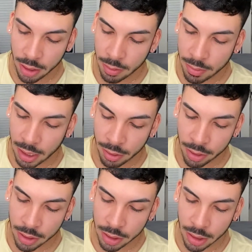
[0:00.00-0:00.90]
powder,
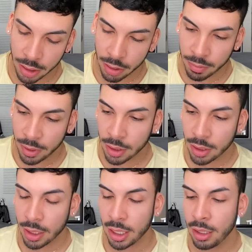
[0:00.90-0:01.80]
just a little bit.
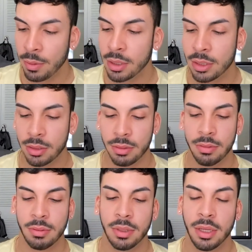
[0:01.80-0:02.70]

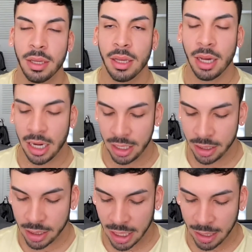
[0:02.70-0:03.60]
I
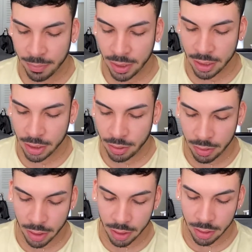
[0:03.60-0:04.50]
tap it into
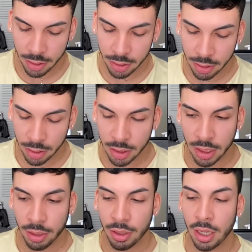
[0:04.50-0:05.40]
the
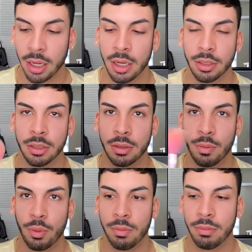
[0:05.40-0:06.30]
container again, and it just,
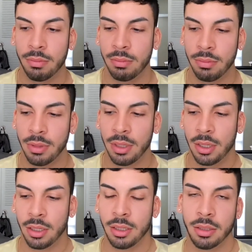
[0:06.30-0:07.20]

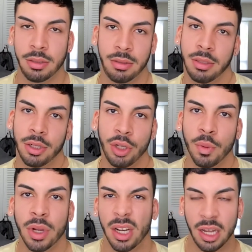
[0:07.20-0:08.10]
because you don't
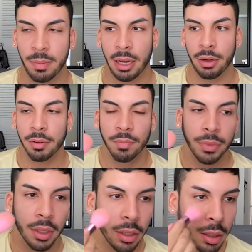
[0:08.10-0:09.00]
want a lot of powder,
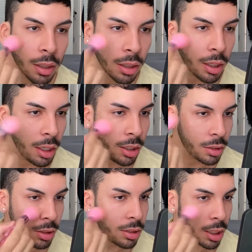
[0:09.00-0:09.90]
and then
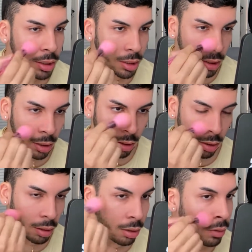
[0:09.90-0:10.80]
just dust it
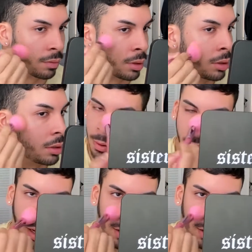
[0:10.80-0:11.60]
all over. I